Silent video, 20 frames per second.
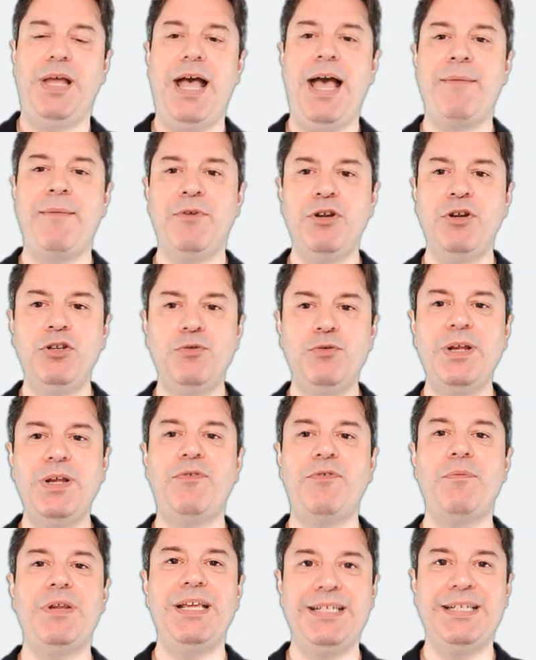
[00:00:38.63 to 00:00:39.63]
I'm going to do it
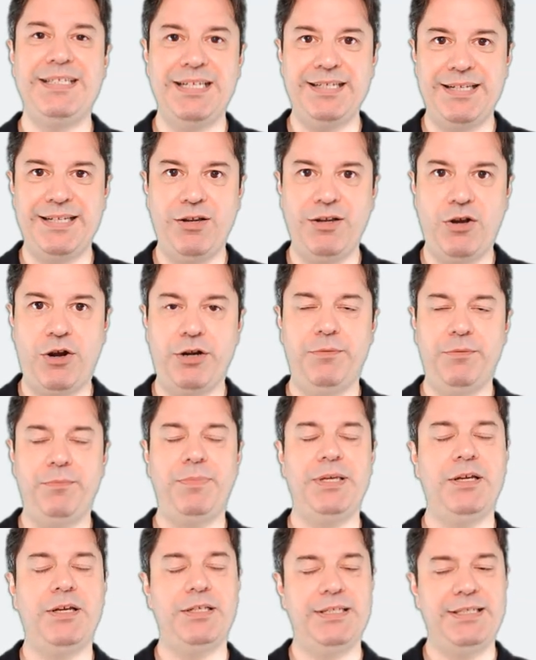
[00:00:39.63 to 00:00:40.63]
from an existing card
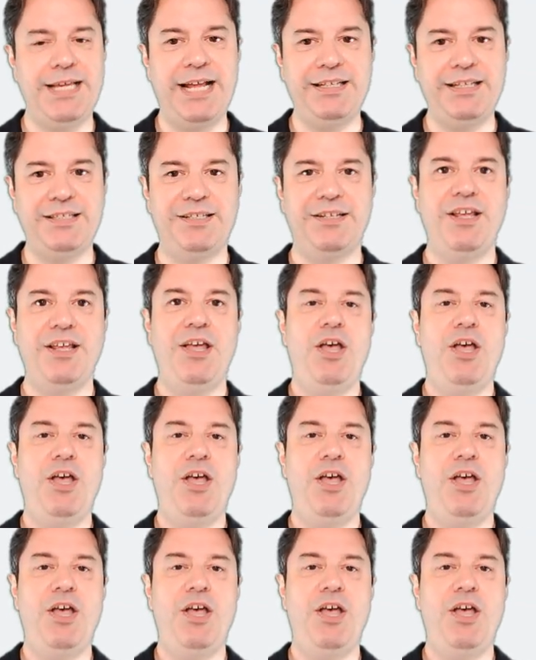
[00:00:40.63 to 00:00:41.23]
because that's